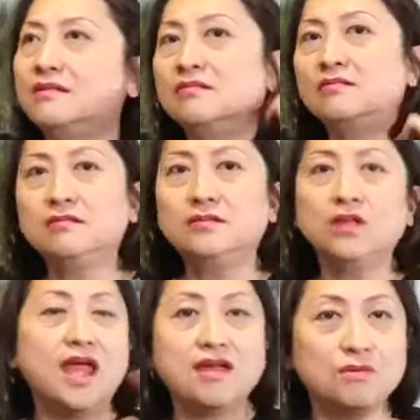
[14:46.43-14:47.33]
But
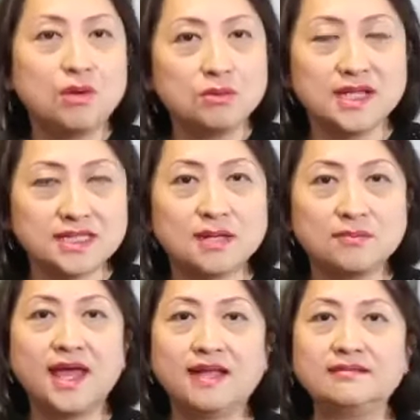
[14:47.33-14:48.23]
not everyone will
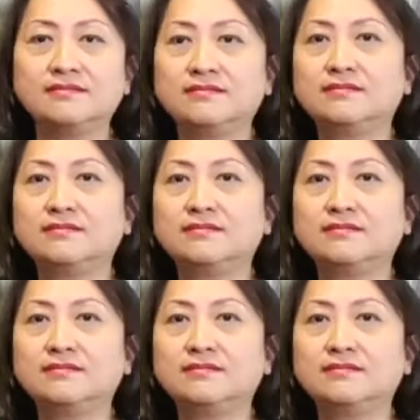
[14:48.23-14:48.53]
accept that.